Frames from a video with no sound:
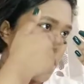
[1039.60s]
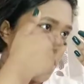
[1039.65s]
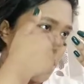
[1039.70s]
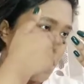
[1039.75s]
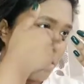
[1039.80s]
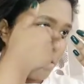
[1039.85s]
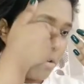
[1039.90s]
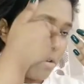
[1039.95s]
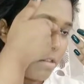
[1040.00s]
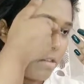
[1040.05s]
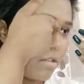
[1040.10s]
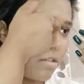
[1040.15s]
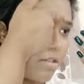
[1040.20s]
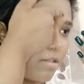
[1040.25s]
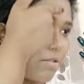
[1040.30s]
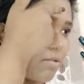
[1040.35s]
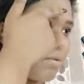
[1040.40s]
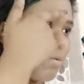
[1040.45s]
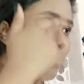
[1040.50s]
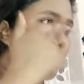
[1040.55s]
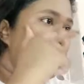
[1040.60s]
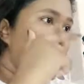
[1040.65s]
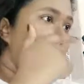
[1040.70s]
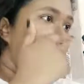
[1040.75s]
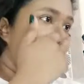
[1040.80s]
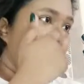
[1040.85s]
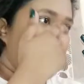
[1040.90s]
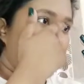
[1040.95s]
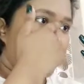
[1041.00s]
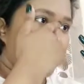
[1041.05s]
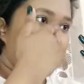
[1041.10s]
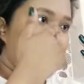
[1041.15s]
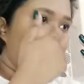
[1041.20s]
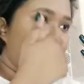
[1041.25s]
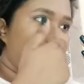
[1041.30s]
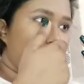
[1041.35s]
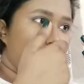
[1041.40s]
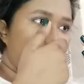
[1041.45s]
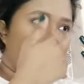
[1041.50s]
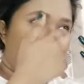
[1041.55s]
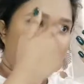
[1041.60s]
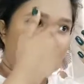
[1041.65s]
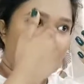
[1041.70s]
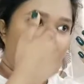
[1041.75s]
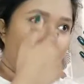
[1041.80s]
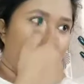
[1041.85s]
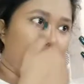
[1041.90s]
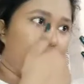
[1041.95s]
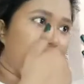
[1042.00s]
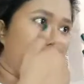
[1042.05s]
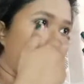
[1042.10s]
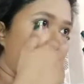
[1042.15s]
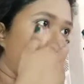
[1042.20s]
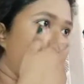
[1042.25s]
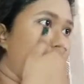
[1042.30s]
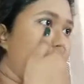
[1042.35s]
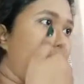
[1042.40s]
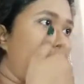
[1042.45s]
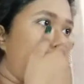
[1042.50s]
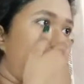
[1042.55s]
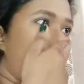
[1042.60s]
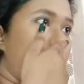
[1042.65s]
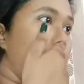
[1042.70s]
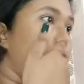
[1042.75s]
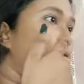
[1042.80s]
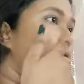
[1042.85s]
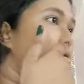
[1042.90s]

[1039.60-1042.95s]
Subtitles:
All through the nose so that the nose gets proper.